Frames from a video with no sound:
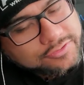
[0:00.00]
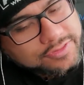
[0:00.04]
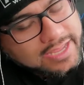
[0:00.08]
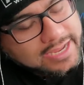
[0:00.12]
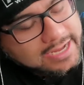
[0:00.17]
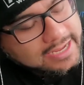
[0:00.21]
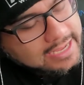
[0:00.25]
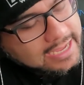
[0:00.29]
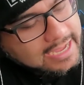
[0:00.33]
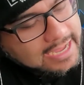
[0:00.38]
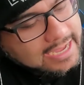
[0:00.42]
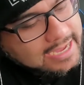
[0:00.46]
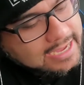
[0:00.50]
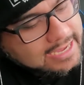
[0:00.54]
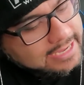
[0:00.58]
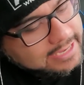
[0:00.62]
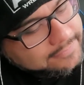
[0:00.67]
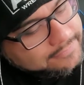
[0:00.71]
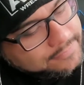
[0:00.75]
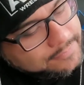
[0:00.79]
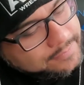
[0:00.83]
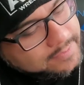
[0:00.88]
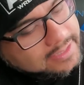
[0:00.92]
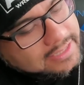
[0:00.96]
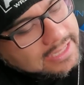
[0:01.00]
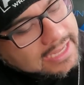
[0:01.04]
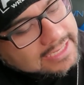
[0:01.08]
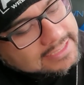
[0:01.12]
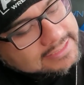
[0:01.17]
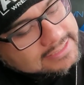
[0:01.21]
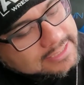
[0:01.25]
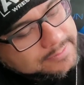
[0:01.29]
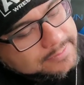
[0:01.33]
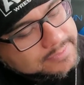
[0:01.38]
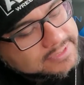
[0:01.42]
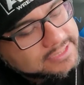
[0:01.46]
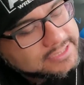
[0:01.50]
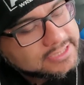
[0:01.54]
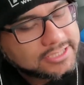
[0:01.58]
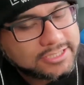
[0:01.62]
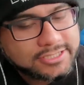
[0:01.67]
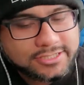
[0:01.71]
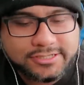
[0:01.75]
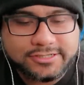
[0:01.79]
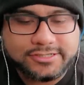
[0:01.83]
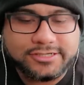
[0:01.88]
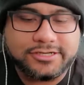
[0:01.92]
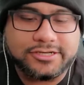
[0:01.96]
that guy from the last
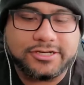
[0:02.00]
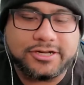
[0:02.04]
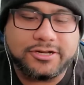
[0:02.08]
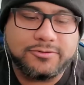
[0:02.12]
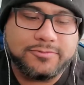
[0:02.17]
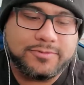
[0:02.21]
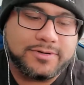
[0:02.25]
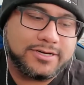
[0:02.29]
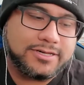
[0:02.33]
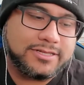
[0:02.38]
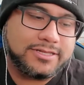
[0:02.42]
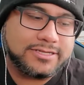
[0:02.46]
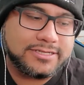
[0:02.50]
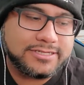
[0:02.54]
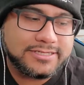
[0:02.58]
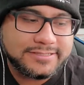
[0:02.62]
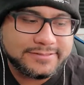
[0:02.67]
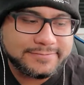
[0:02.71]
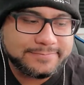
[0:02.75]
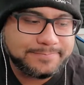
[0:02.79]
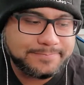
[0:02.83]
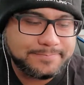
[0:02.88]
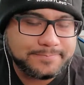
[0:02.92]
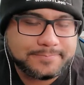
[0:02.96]
episode, you know, where the